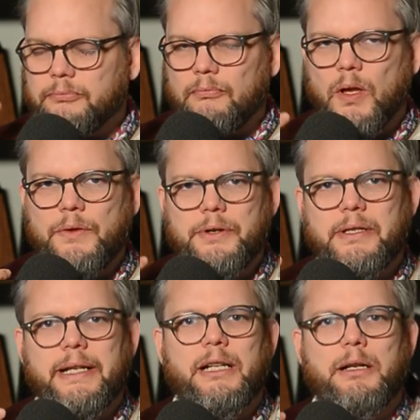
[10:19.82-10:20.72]
there's
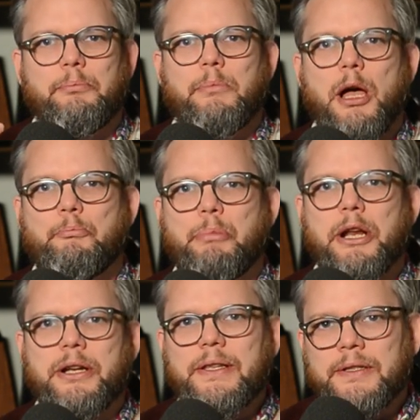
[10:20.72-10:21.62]
like a, a
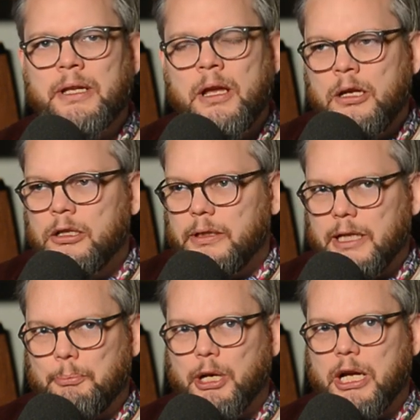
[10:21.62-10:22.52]
bitterness, like
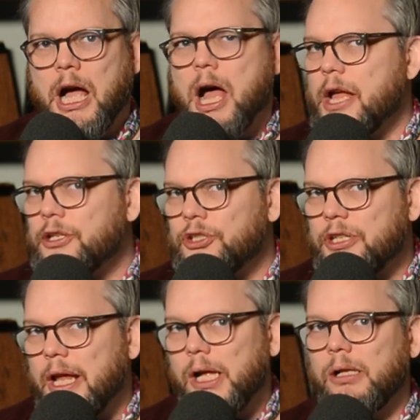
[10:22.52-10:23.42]
a pecan
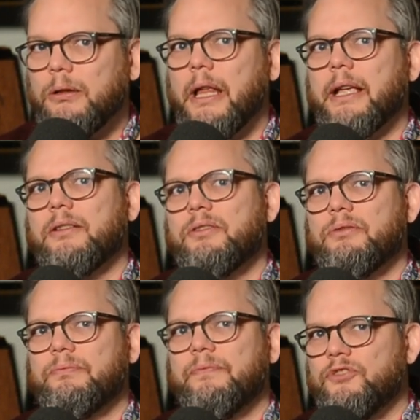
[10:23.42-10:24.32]
shell, like
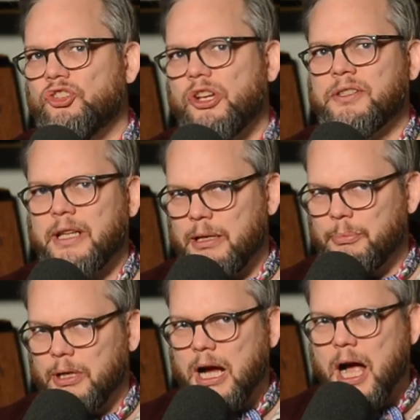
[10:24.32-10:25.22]
you just ate a
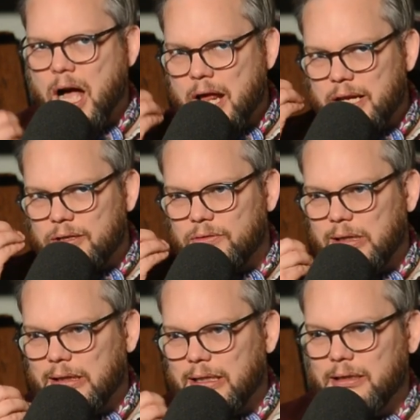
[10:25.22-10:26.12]
pecan and you
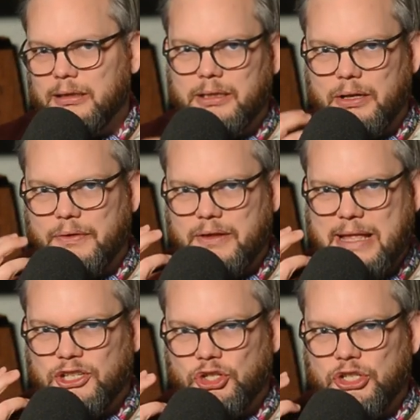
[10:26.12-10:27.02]
you know that
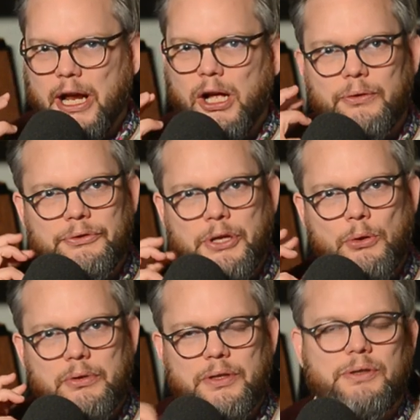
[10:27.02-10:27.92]
that shell
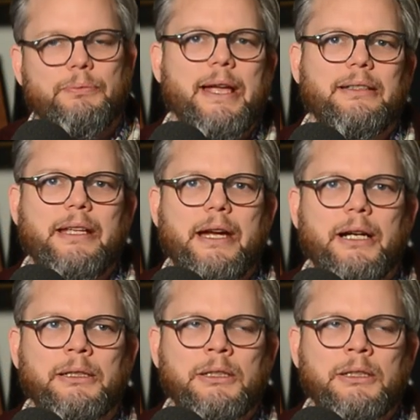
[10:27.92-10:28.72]
note is right there.